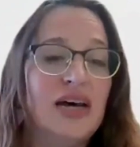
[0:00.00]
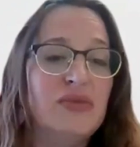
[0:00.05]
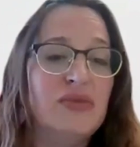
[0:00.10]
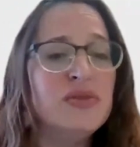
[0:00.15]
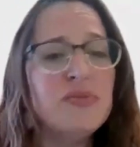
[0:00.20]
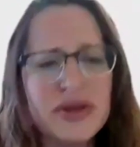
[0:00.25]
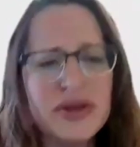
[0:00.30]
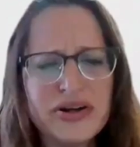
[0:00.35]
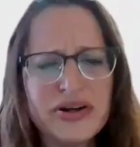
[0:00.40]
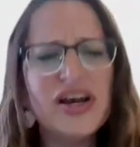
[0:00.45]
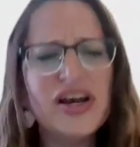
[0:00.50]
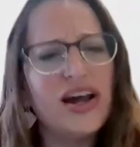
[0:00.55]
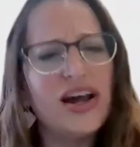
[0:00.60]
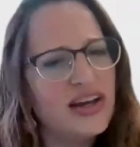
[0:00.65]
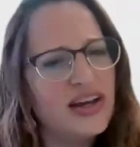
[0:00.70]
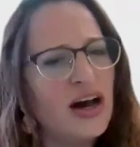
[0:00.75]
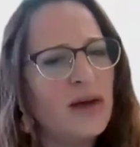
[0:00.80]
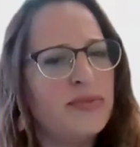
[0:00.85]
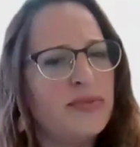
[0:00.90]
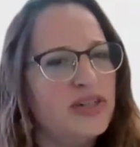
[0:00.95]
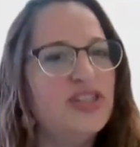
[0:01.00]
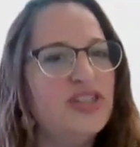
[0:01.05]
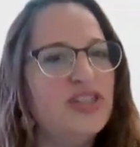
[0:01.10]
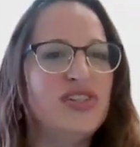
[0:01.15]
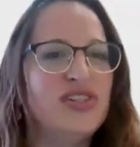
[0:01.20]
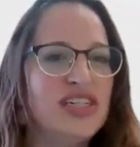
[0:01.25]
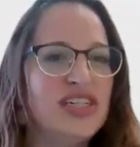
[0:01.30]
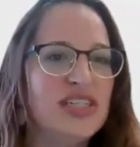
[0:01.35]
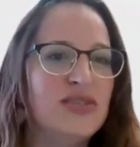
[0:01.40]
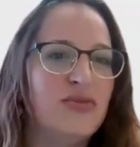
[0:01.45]
with periodic
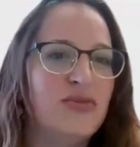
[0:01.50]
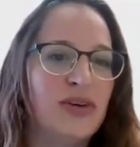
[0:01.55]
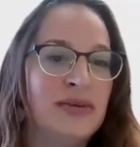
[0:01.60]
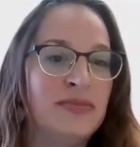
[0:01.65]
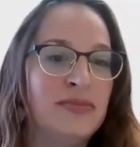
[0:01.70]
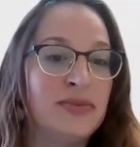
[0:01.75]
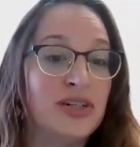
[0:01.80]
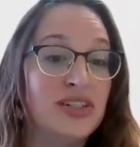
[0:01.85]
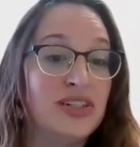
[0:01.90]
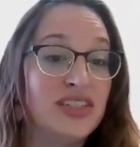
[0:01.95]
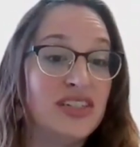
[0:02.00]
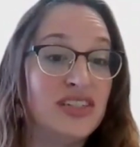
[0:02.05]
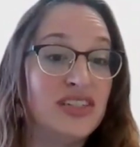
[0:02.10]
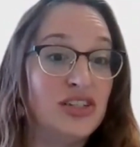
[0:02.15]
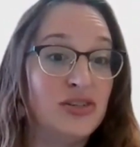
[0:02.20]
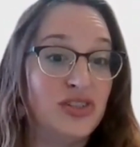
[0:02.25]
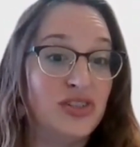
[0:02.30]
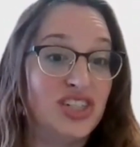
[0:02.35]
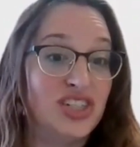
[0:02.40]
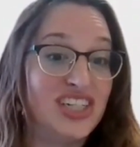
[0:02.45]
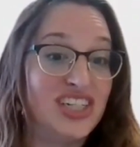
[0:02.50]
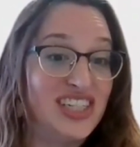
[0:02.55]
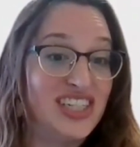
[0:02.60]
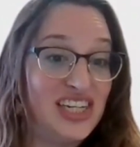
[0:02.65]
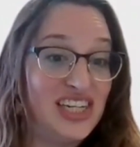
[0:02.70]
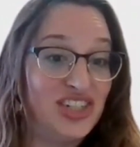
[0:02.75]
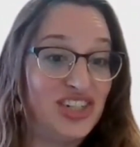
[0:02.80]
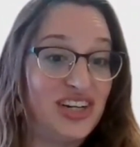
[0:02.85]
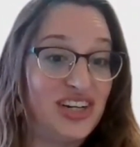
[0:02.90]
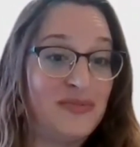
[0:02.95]
opportunities for in-person
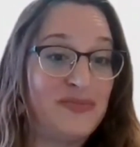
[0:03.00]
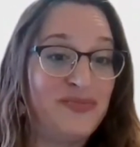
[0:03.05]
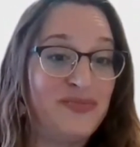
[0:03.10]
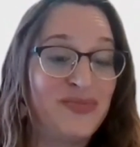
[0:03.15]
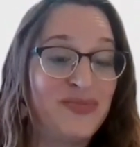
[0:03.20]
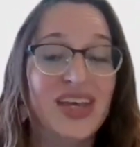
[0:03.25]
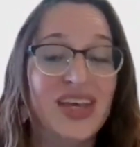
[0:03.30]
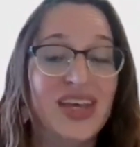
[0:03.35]
socialization.